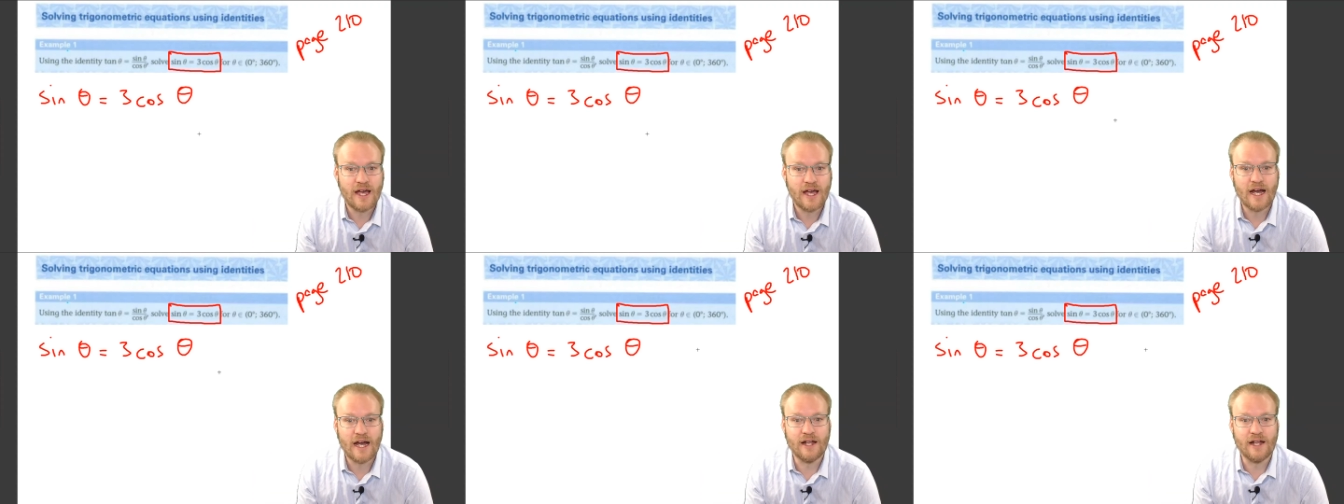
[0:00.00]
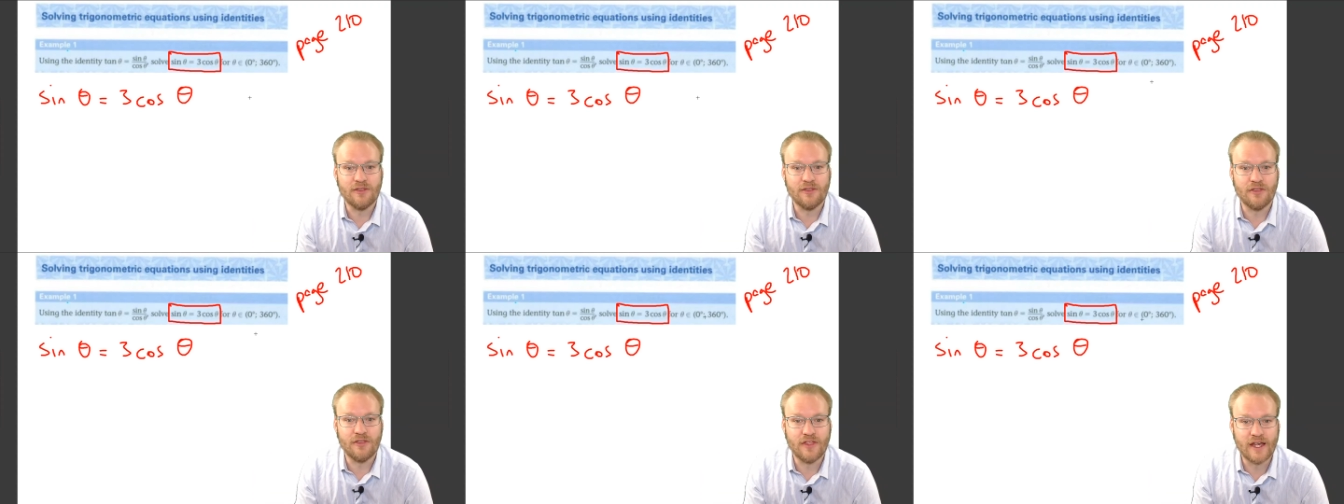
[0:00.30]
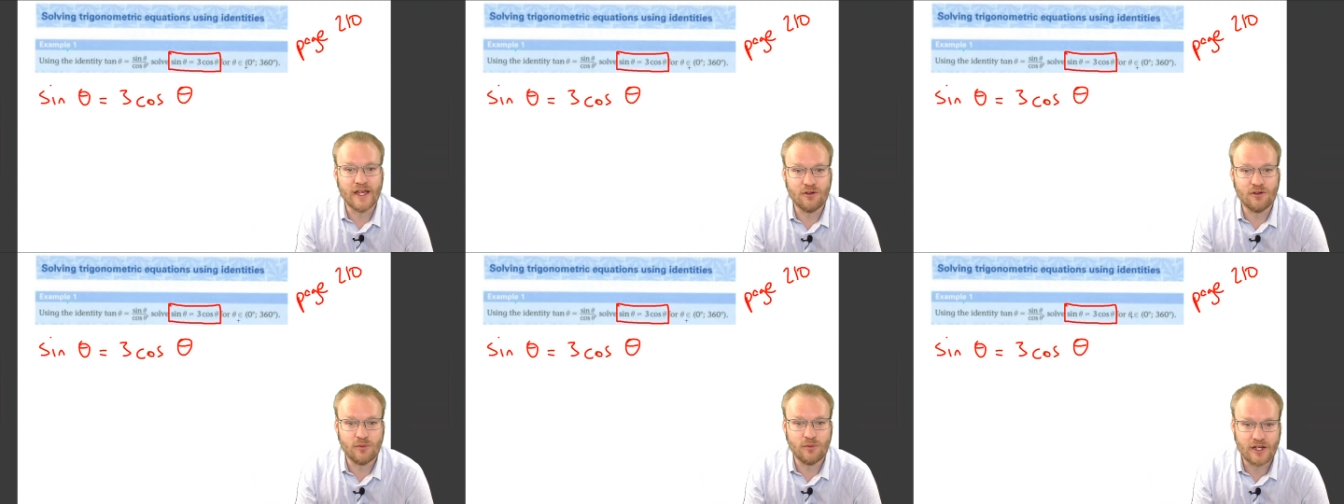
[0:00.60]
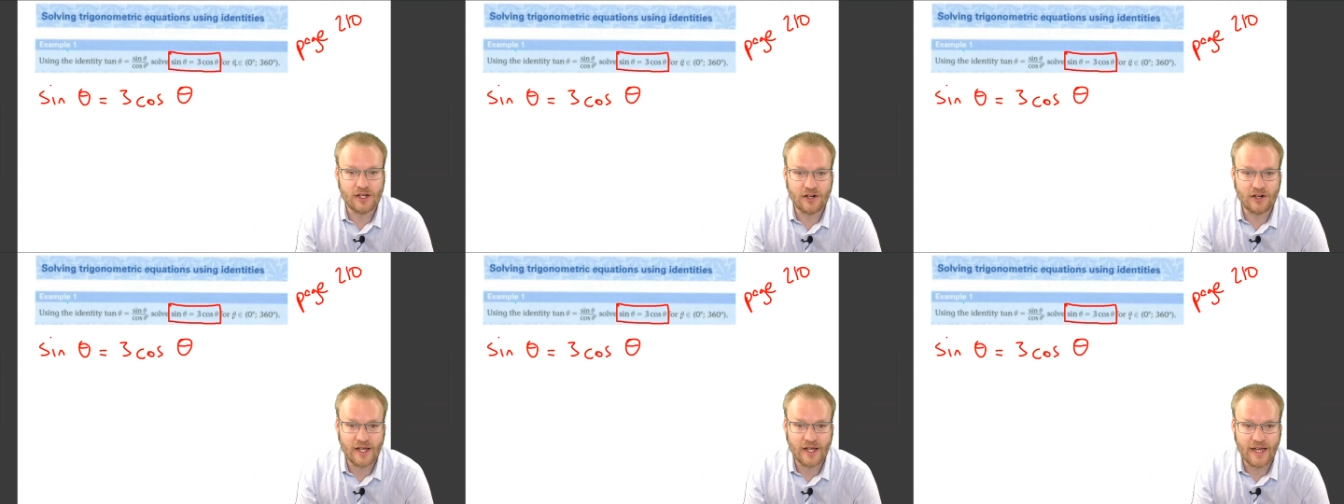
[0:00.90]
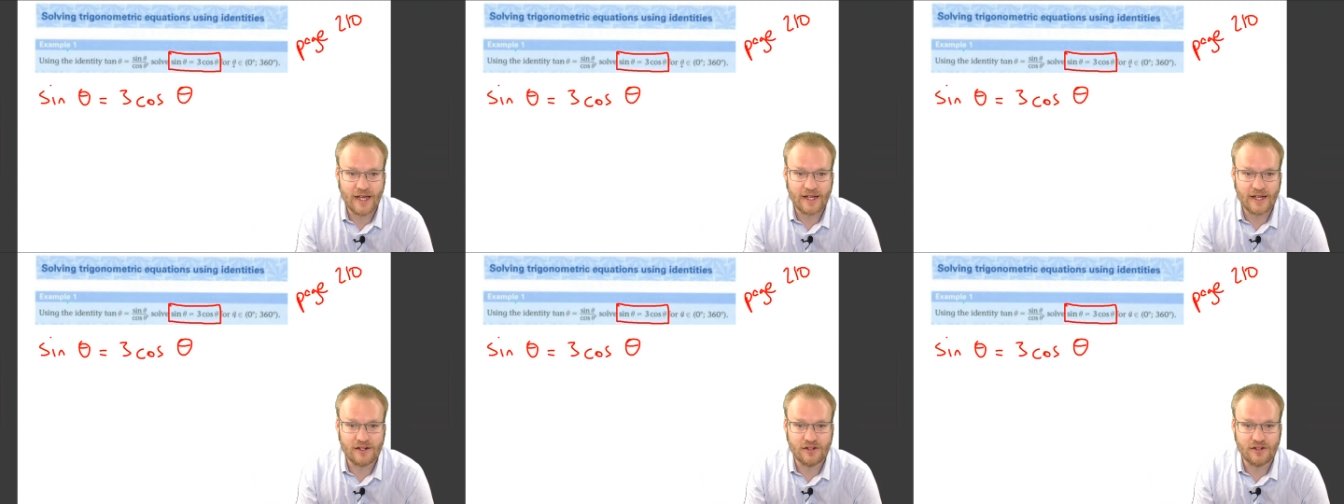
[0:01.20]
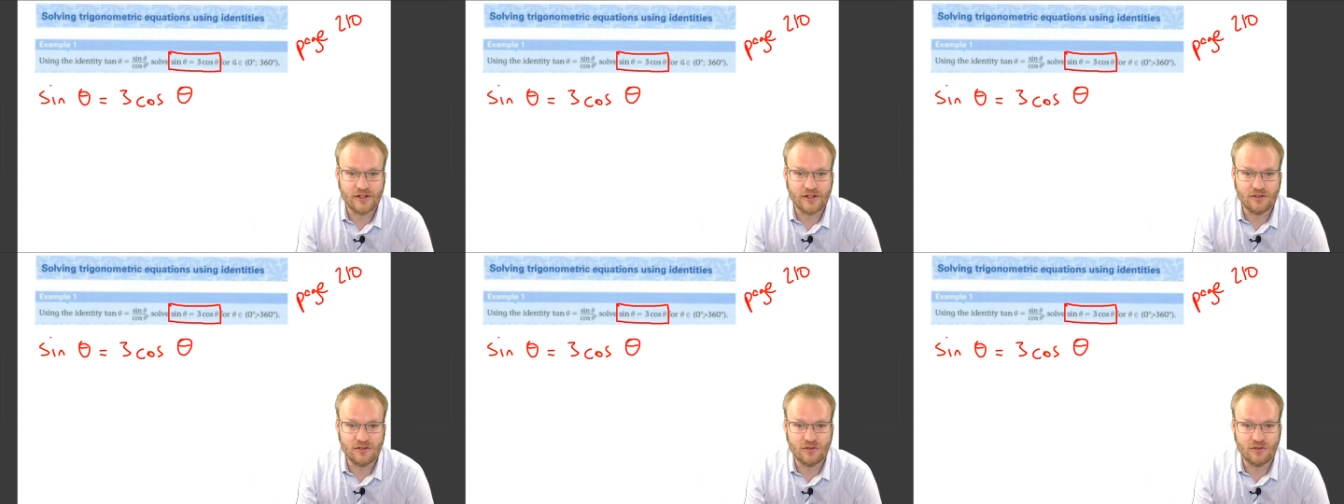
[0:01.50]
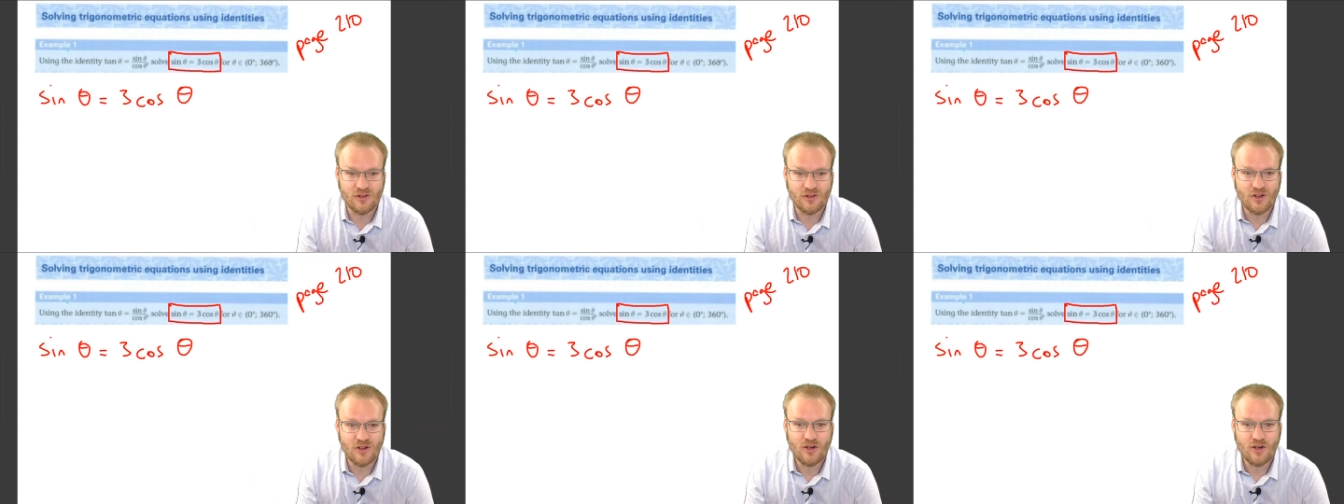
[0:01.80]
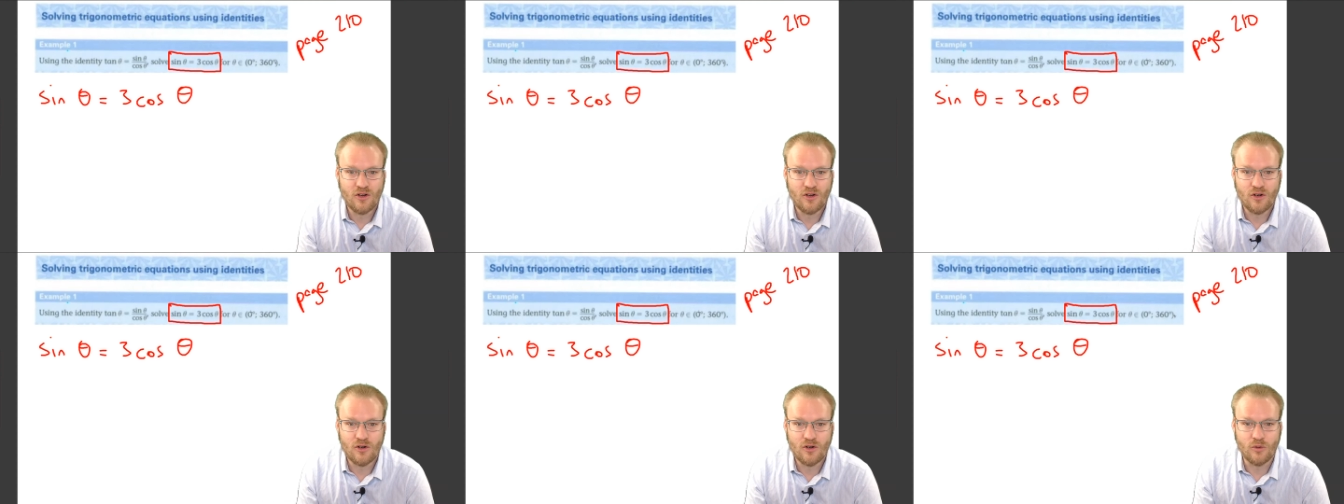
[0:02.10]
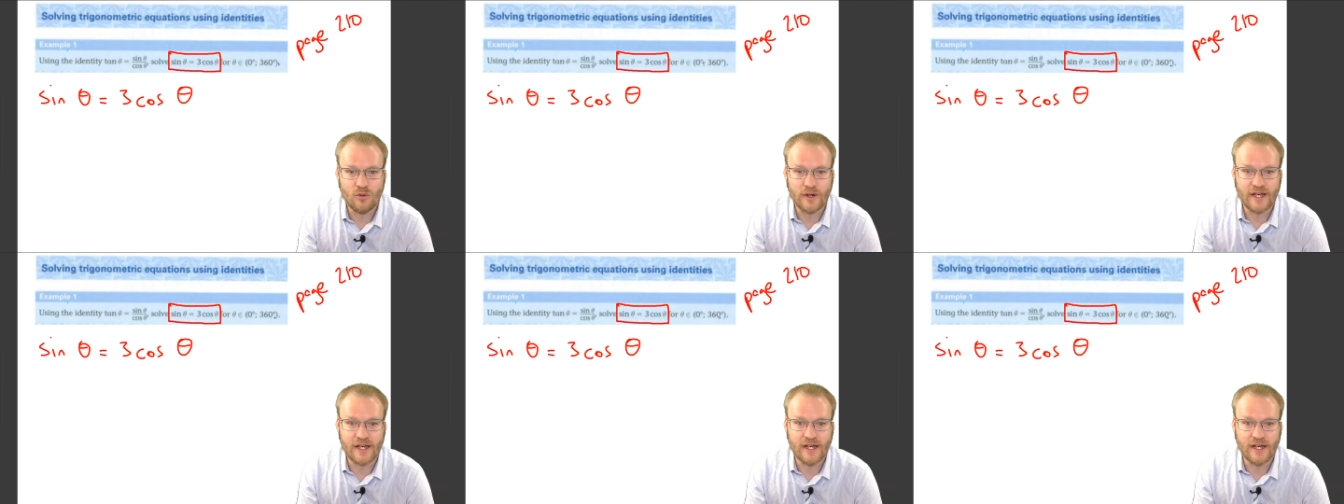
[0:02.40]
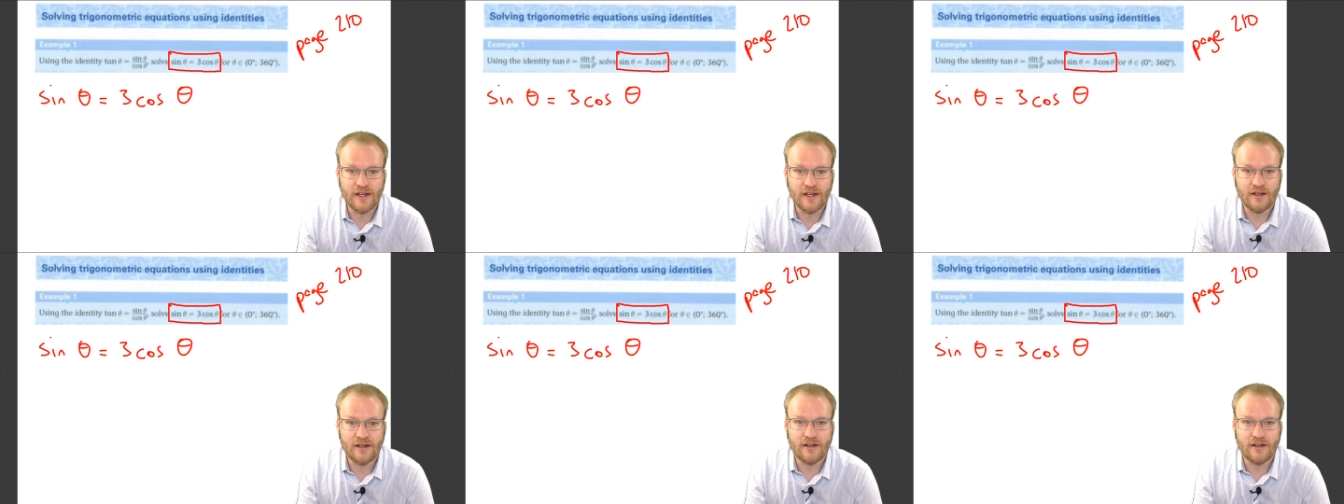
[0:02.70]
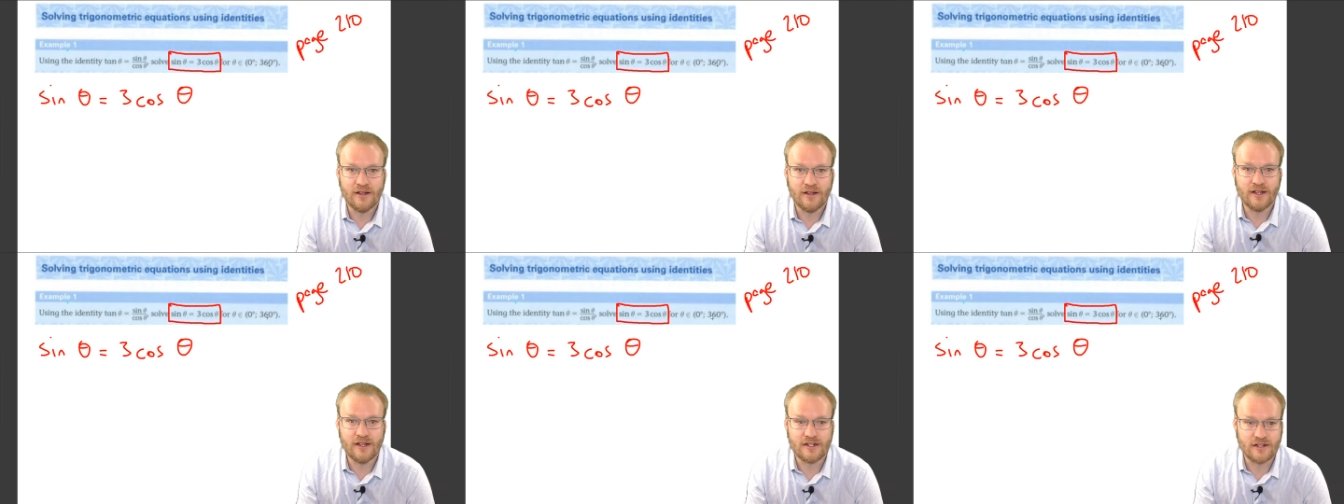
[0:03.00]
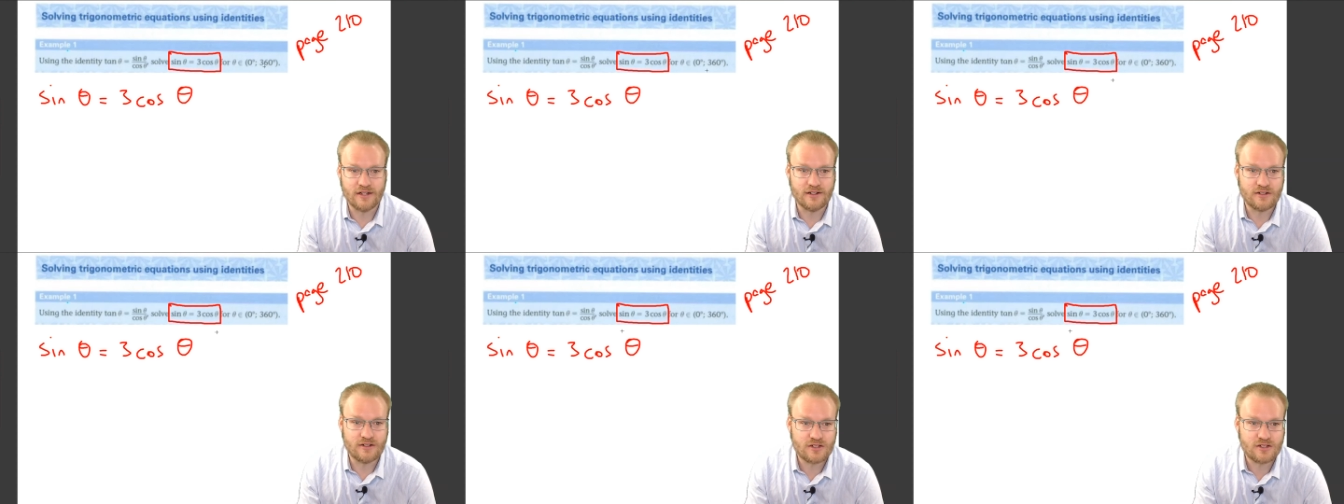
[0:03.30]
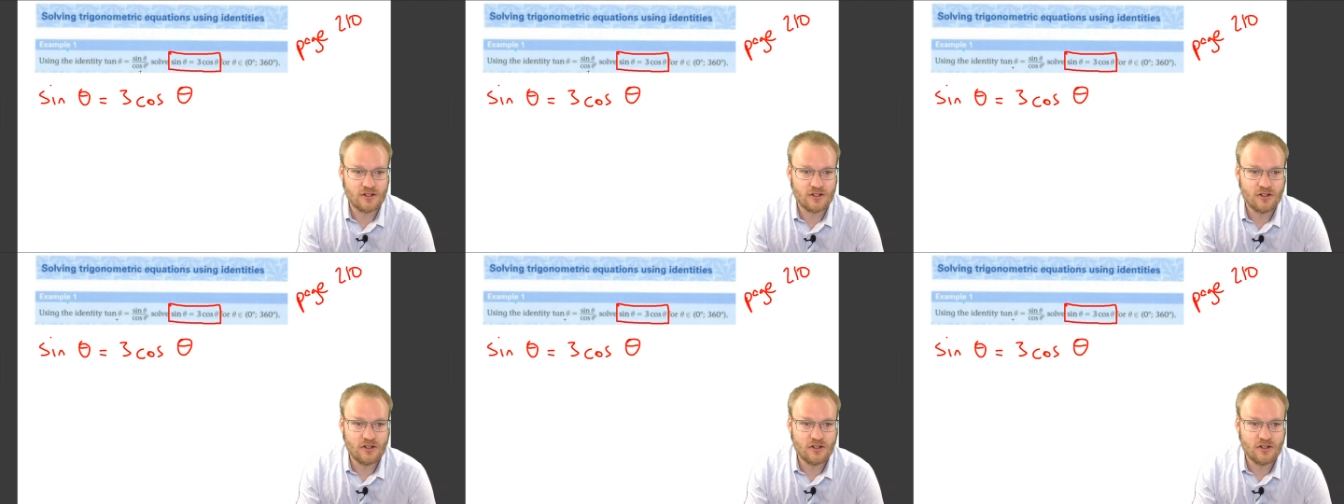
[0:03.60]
and then we're going to add in where it is.